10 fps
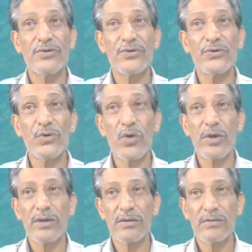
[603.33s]

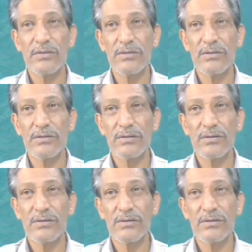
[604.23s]
Nook
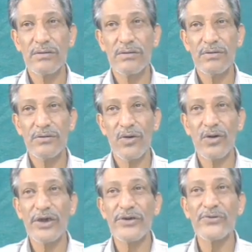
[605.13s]
or
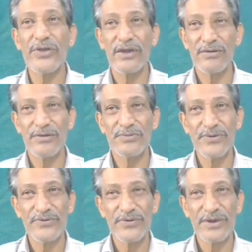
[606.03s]
Gharonda is a
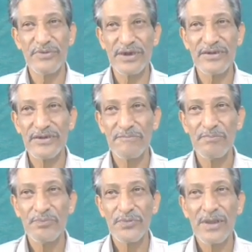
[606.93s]
beautiful name in Hindi.
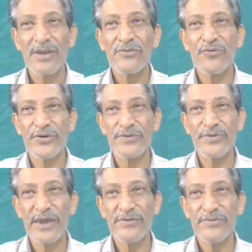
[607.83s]

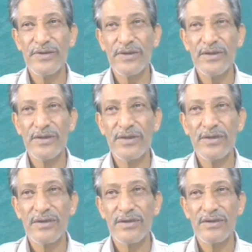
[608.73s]
45
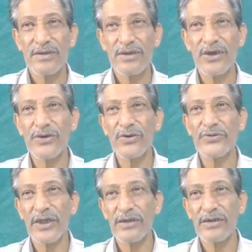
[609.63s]

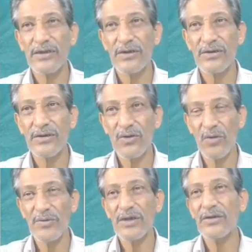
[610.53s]
Gharonda,
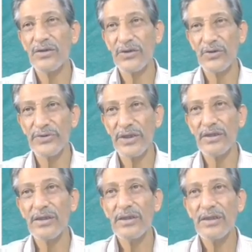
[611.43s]
comma Gharonda.
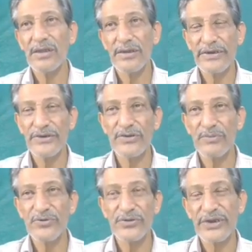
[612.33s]
When you
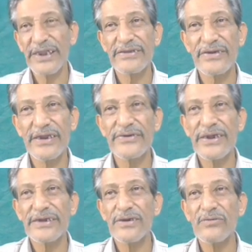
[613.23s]
come to the next line,
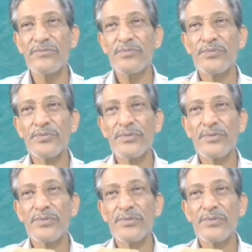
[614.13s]
write down